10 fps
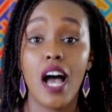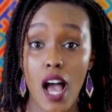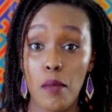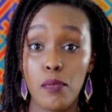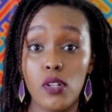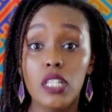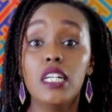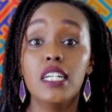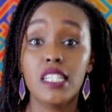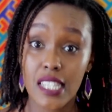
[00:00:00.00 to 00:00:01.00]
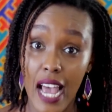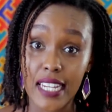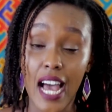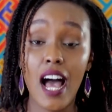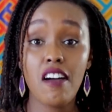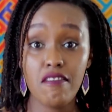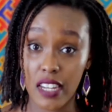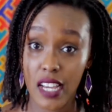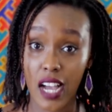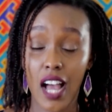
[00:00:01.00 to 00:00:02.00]
Apple cider
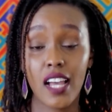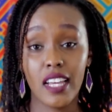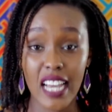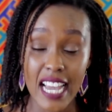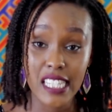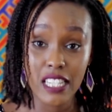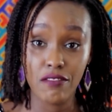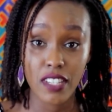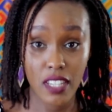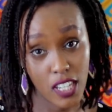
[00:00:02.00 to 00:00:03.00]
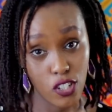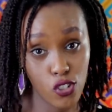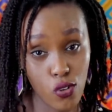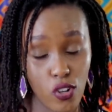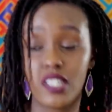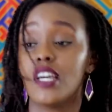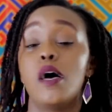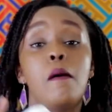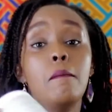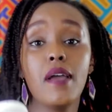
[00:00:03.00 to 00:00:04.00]
vinegar, ACV in short.
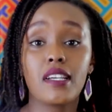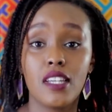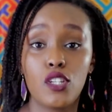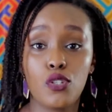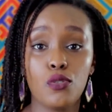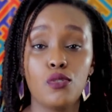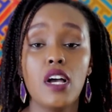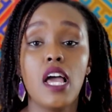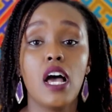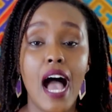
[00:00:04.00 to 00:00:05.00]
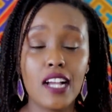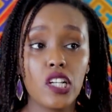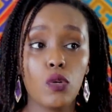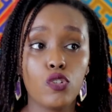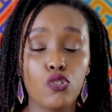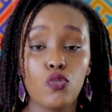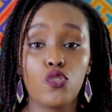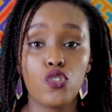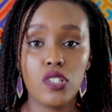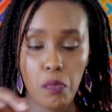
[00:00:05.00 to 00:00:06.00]
Mix it to, actually what you do is
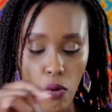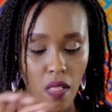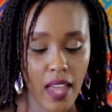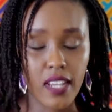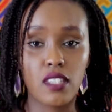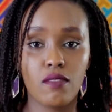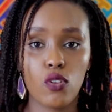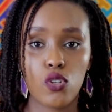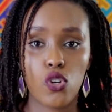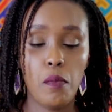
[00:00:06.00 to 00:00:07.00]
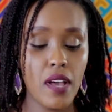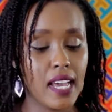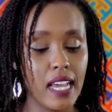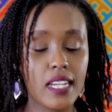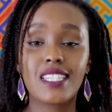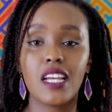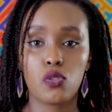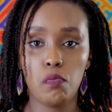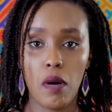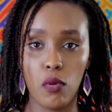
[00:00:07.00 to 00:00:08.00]
you just pour that ACV on top and it starts
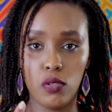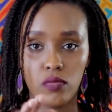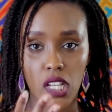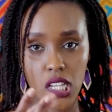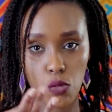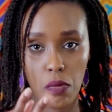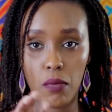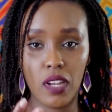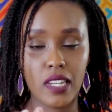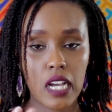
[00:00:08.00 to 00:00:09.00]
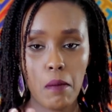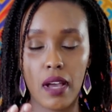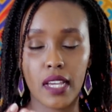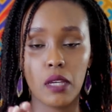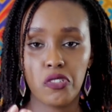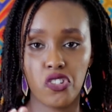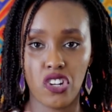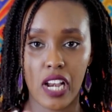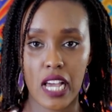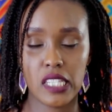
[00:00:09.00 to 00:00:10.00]
to bubble. It starts to bubble in a
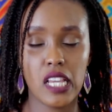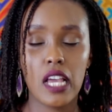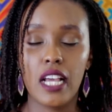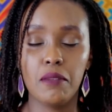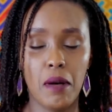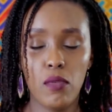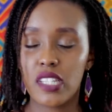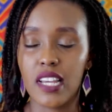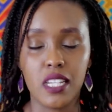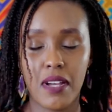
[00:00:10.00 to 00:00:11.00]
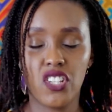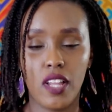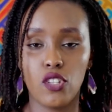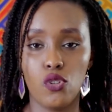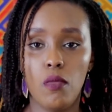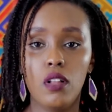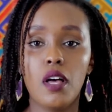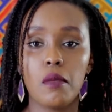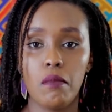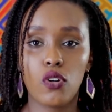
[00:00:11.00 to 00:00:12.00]
chemistry class. It bubbles, and imagine that's normal
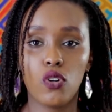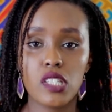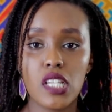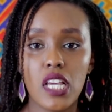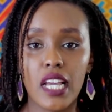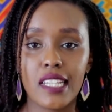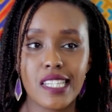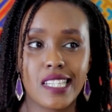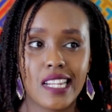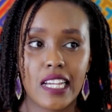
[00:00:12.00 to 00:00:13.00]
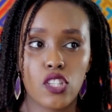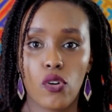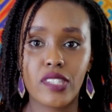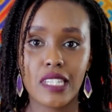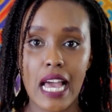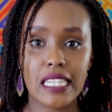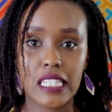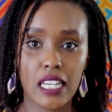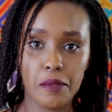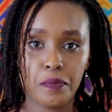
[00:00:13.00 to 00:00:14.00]
because it's like it's
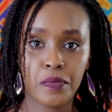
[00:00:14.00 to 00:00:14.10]
oxidizing.